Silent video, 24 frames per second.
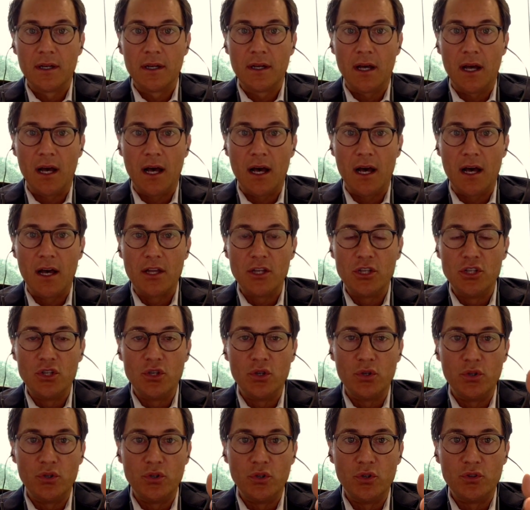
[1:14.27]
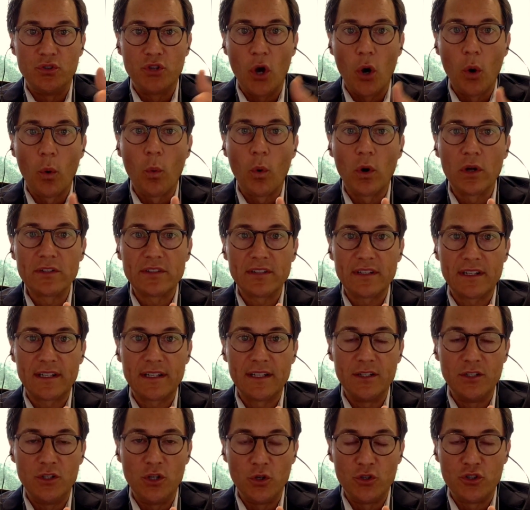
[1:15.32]
Uh, you you don't want to
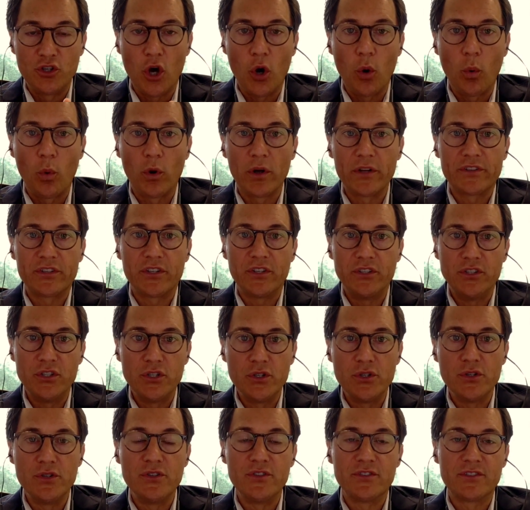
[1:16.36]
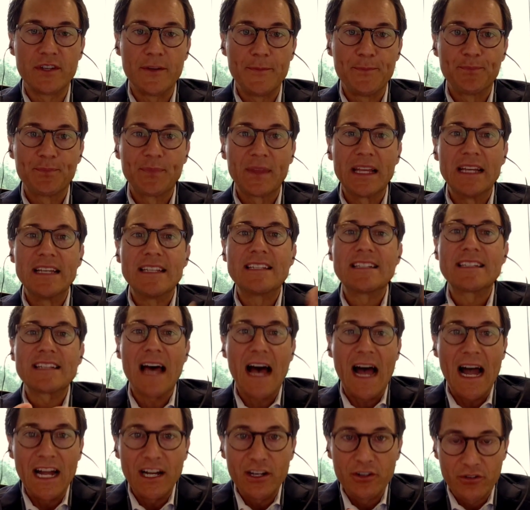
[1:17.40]
you don't want to use
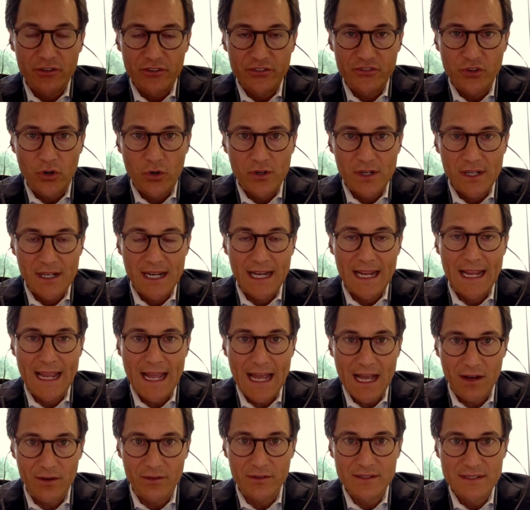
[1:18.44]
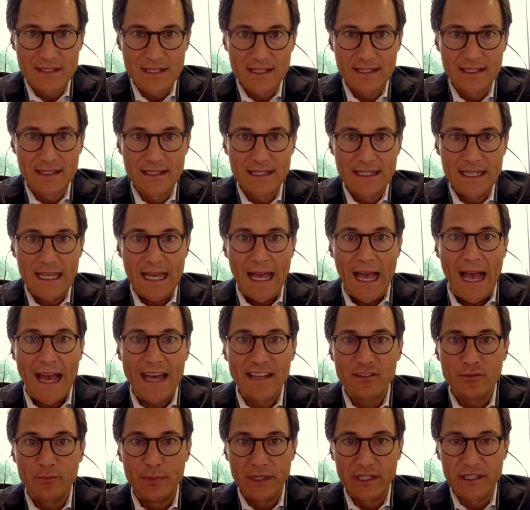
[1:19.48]
signers on an account
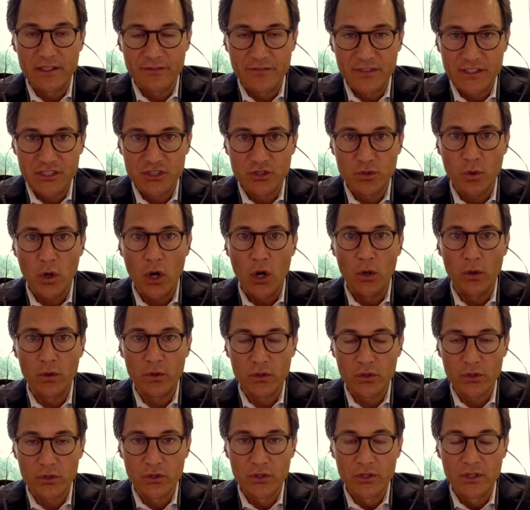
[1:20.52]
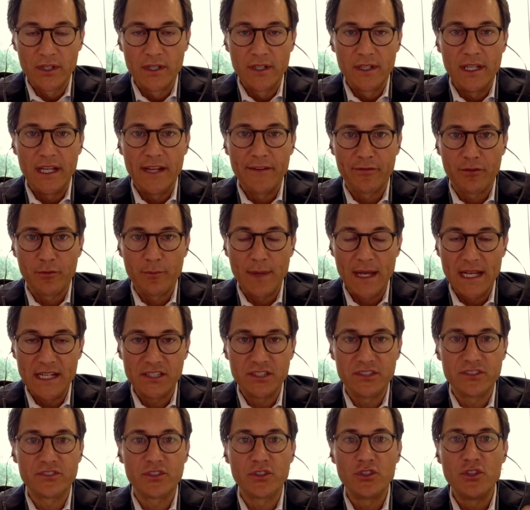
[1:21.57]
as beneficial owner
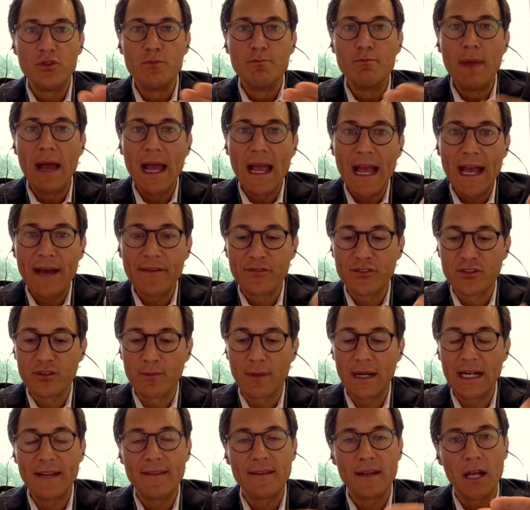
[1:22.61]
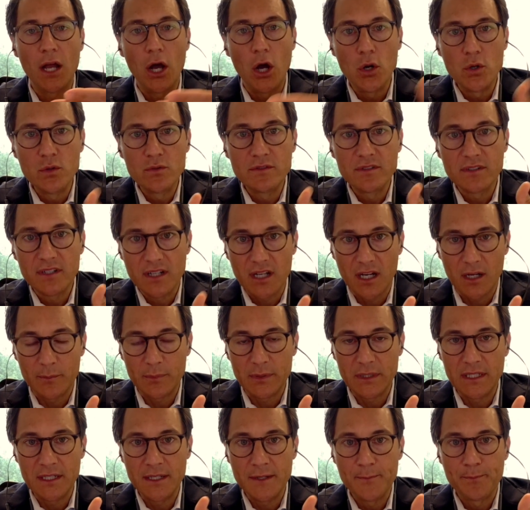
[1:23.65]
information. So you may have somebody that owns a
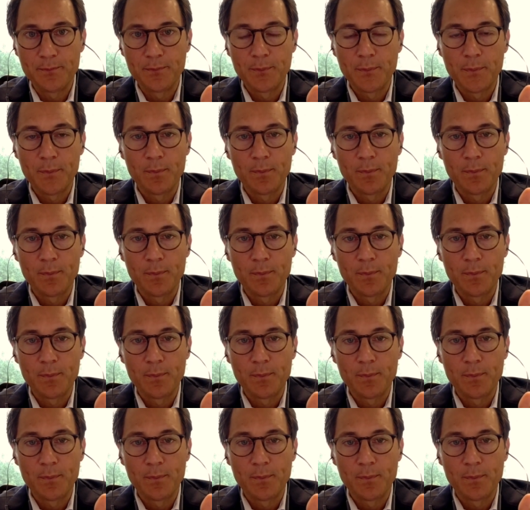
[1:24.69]
company